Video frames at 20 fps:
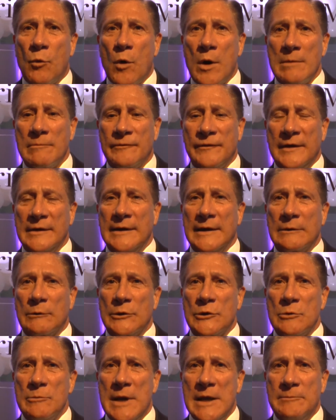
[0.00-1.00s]
warm feeling
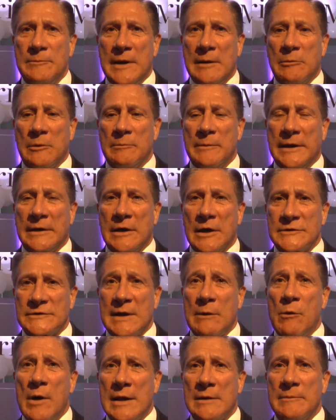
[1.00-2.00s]
when you meet people because
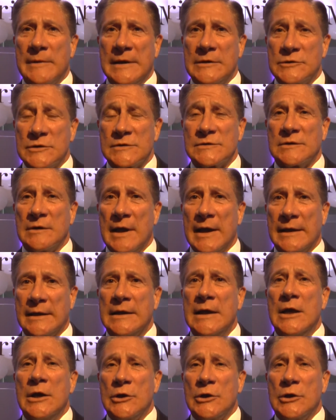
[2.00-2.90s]
they want to be just like